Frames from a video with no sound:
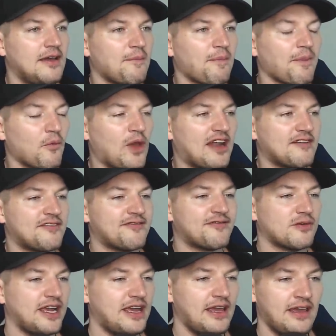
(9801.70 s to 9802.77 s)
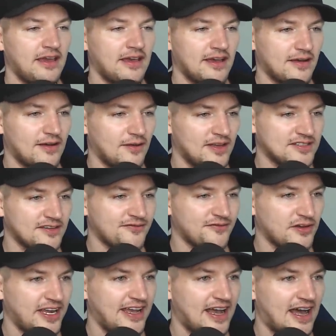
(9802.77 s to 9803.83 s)
We had a free, it's a
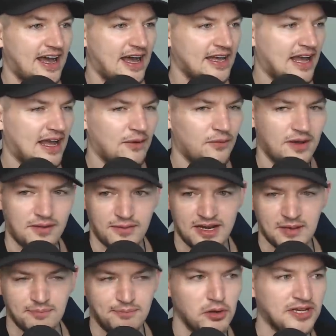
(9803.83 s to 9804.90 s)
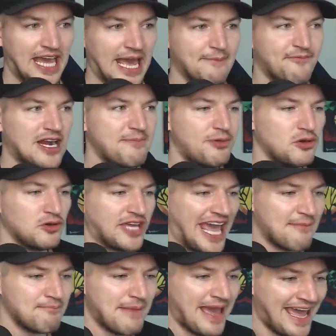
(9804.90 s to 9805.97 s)
free, uh, uh, what, what a boot camp, free boot
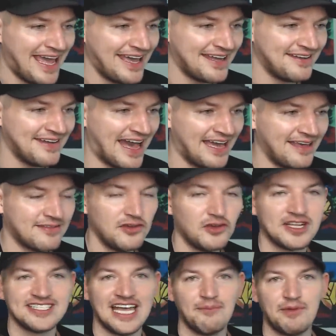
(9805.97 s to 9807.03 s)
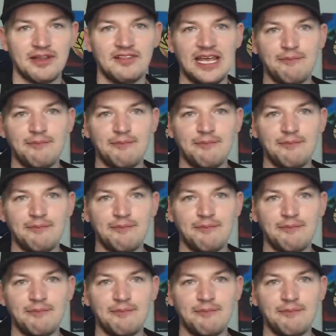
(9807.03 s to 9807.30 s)
camp, May ninth. You can sign up in the link